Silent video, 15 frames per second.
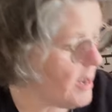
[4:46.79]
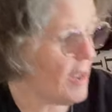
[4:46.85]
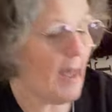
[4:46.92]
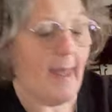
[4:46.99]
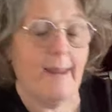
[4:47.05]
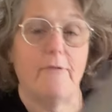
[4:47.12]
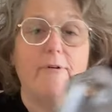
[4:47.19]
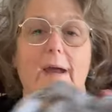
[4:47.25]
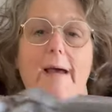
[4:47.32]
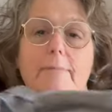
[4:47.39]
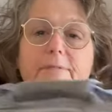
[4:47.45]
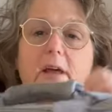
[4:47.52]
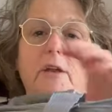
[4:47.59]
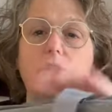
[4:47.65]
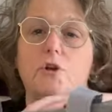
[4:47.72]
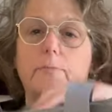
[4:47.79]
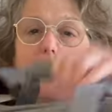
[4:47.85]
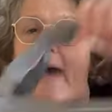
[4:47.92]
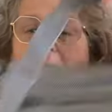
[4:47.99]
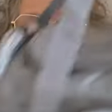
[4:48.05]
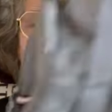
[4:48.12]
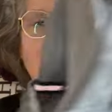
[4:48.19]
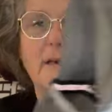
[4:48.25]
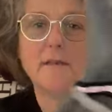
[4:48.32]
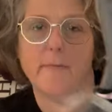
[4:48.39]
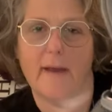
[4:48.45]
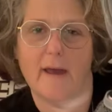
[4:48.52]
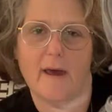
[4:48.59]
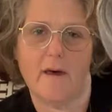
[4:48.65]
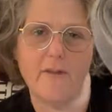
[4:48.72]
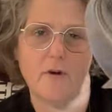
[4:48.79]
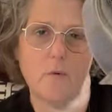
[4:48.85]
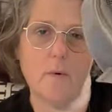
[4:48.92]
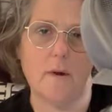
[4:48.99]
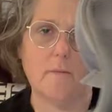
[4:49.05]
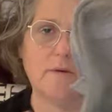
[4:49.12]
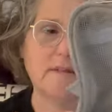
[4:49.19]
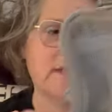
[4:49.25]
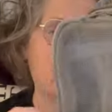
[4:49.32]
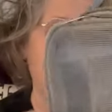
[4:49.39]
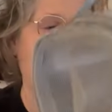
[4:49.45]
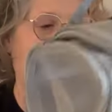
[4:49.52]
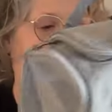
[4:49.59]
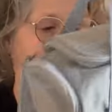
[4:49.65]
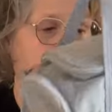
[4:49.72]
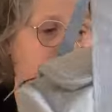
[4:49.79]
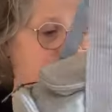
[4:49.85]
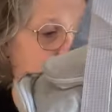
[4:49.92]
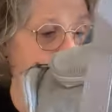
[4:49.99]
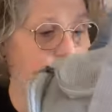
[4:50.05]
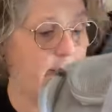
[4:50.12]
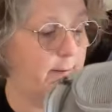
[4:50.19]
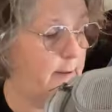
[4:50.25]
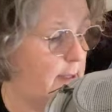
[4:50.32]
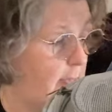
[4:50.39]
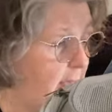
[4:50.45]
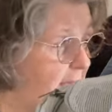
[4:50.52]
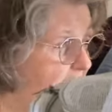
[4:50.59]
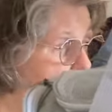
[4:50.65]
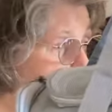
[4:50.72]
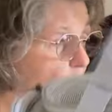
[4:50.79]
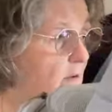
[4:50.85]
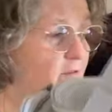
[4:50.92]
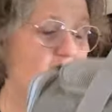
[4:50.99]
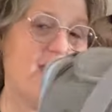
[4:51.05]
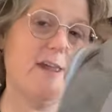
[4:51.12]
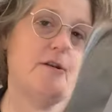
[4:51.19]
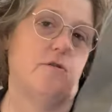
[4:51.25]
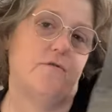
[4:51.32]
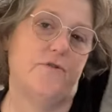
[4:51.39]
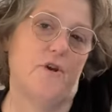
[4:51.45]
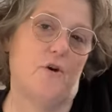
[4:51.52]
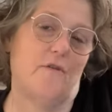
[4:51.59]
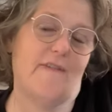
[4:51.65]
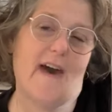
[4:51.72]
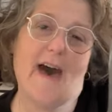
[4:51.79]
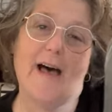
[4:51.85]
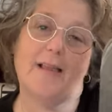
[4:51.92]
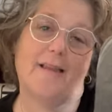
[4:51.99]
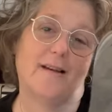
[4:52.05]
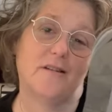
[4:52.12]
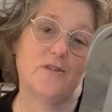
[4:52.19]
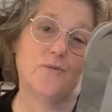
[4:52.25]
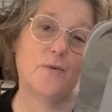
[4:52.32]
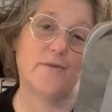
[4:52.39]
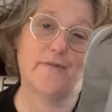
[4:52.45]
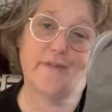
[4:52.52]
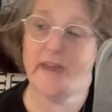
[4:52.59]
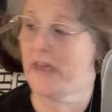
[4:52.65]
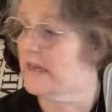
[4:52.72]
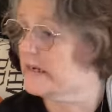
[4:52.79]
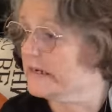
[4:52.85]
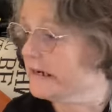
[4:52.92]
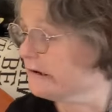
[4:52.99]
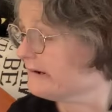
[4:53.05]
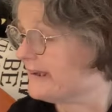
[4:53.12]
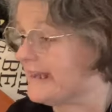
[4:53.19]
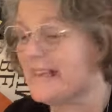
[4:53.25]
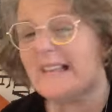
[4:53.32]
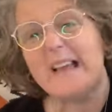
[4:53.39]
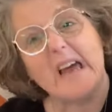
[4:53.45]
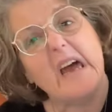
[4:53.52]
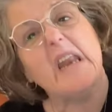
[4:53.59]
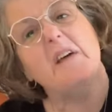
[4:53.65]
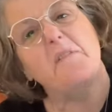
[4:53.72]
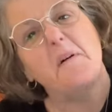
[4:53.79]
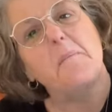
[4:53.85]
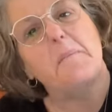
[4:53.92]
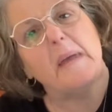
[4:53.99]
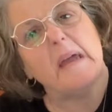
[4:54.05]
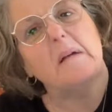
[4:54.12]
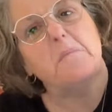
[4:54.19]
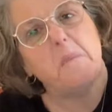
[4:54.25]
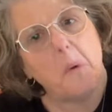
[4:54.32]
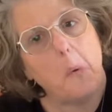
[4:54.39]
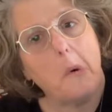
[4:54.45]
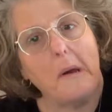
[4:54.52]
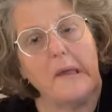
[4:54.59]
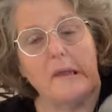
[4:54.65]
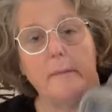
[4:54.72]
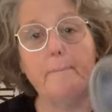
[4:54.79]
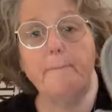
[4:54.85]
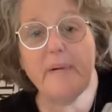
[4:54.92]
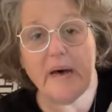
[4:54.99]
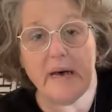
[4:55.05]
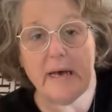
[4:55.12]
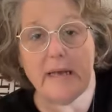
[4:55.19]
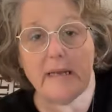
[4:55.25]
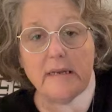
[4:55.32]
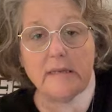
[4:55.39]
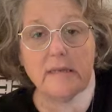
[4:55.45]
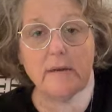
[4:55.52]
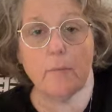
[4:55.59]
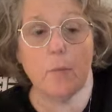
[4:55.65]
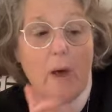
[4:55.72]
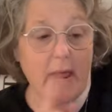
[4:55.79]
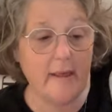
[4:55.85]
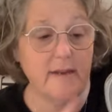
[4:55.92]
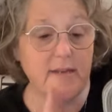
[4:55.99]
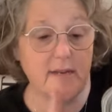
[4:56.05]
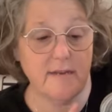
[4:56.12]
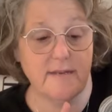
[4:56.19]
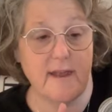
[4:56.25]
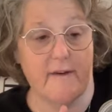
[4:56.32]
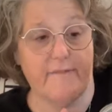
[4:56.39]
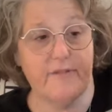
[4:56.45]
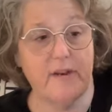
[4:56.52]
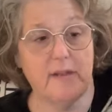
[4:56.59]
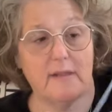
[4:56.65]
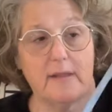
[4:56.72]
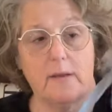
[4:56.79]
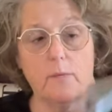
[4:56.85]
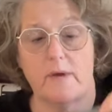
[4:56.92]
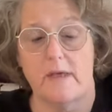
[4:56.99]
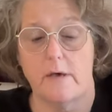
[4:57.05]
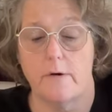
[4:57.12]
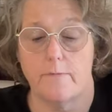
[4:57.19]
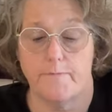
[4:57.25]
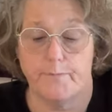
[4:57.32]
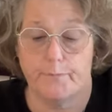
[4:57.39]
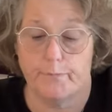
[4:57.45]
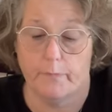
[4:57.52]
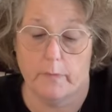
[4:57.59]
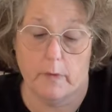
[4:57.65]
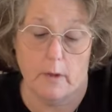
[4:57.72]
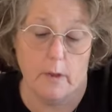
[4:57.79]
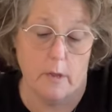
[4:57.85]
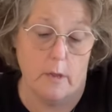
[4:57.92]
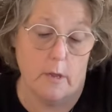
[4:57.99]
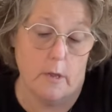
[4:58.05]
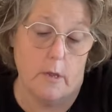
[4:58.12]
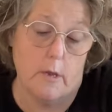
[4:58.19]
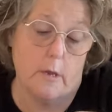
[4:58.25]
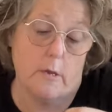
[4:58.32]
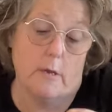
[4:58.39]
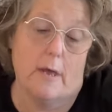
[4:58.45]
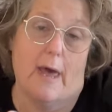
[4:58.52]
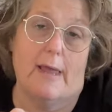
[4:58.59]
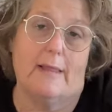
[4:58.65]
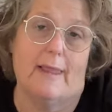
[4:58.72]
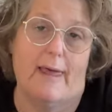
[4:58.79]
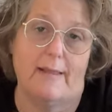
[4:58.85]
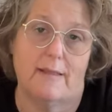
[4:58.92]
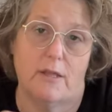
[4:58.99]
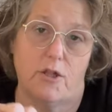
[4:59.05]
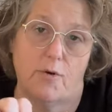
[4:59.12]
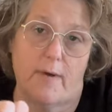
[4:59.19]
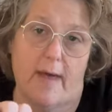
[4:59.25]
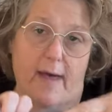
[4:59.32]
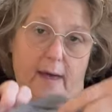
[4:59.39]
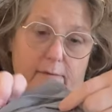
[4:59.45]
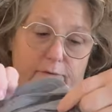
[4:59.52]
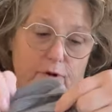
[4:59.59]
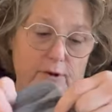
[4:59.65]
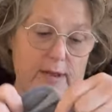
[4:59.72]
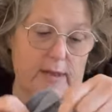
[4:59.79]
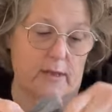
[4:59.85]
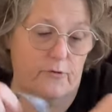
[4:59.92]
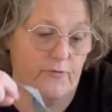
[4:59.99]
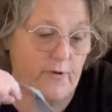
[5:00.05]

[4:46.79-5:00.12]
I grabbed a new bag because my other one was collapsing. However, I don't know if Alex will fit in here. He's kind of a big boy, but Wellington definitely will. I like that you have your hand